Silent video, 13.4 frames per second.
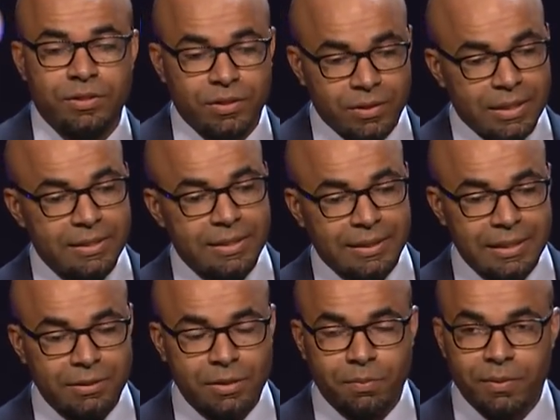journalistic
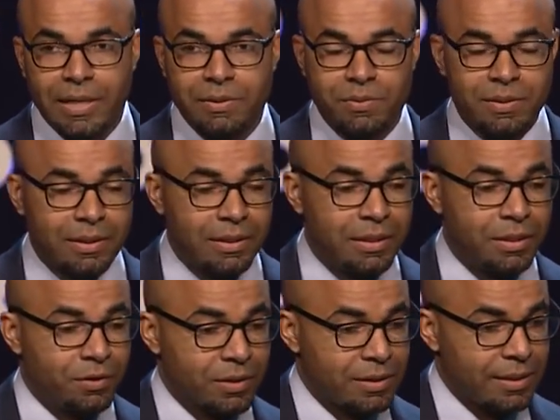enterprise within the New
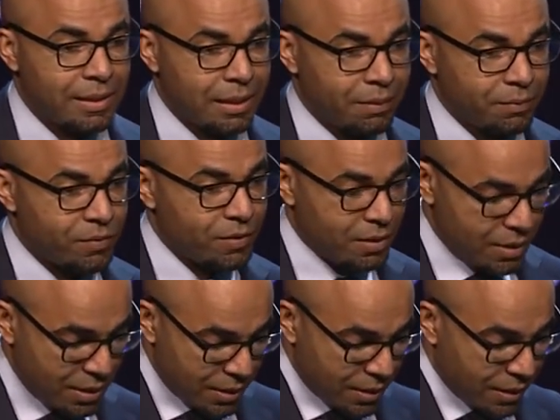York Times.
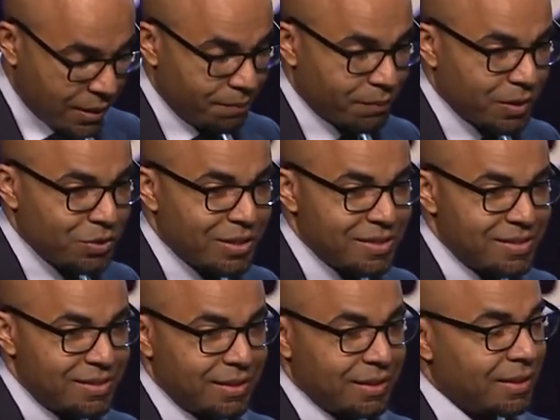You can
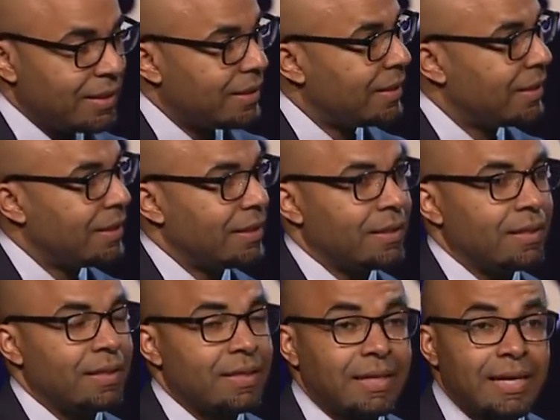see it in
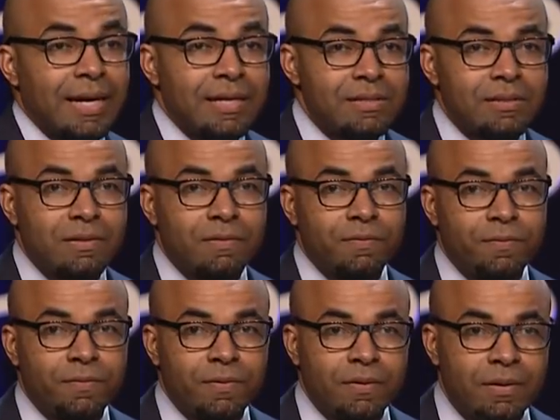the kinds of
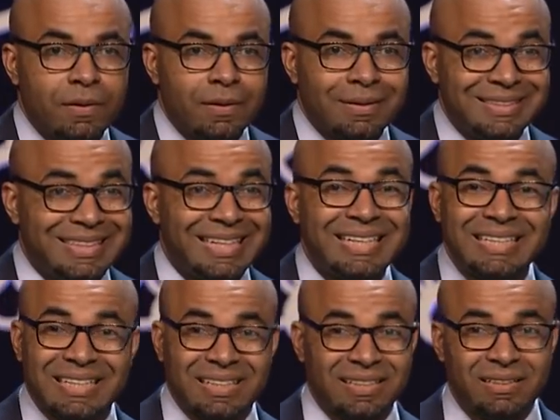
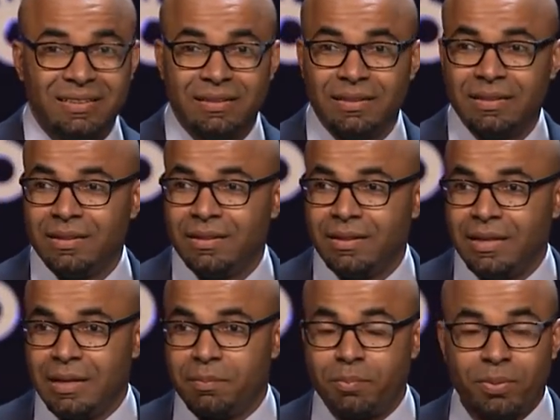data
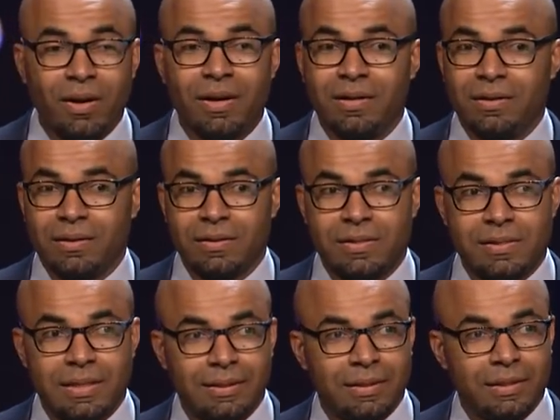and products
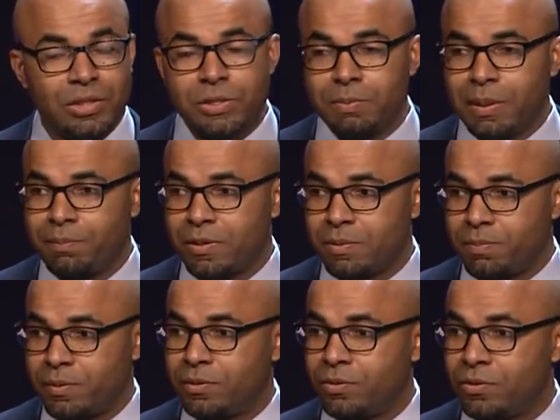that the newspapers
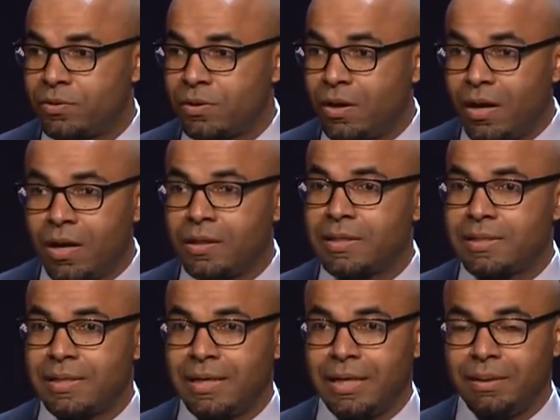produce all the
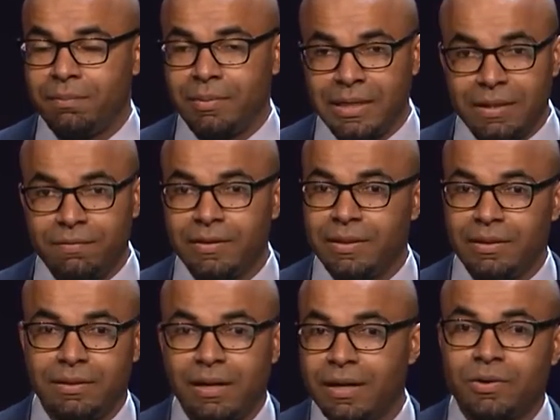time, even
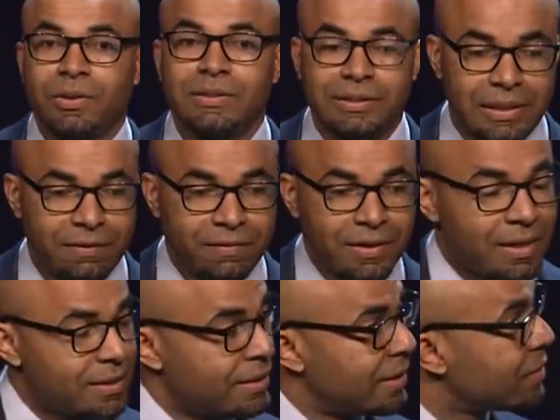in non-quantitative
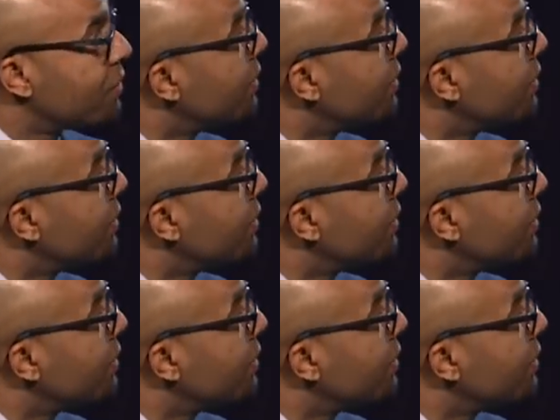contexts. So